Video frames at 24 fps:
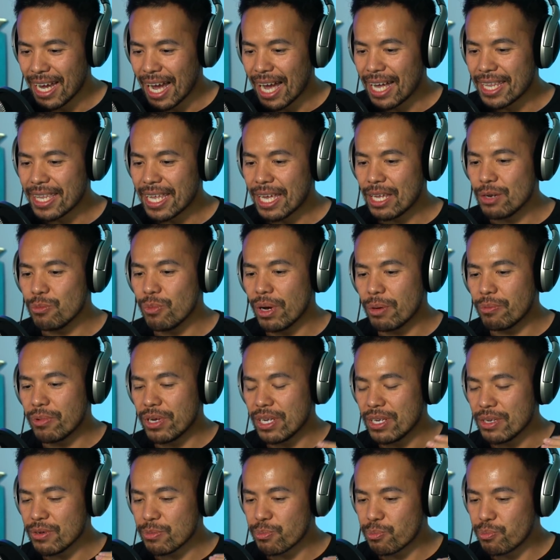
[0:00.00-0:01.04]
And then when
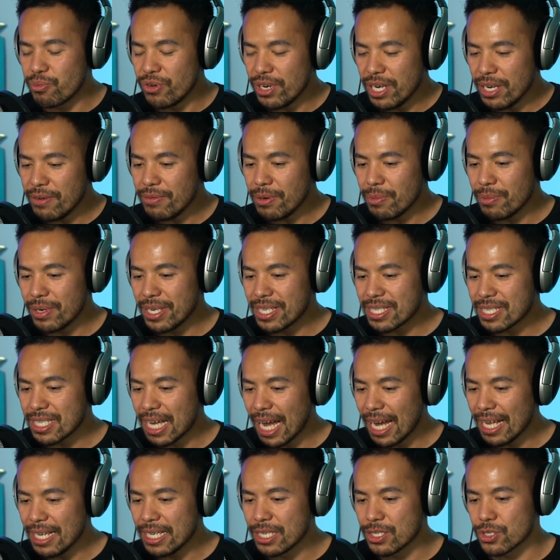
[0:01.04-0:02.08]
we breathe and we
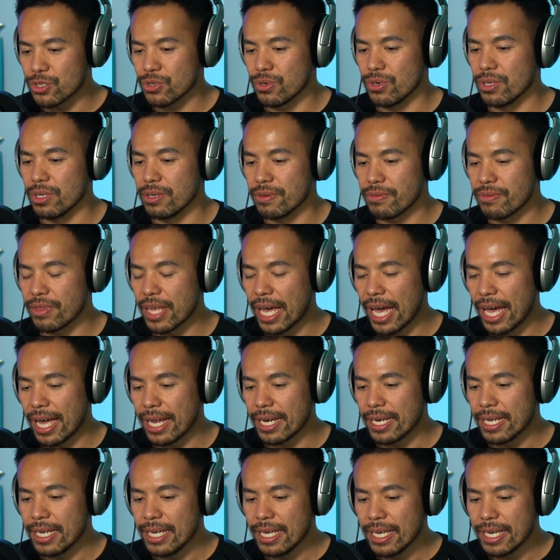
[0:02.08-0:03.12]
silence all of
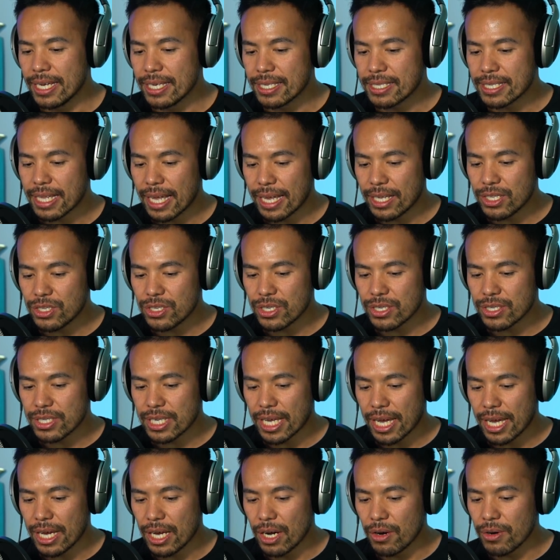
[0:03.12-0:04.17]
that is then to say,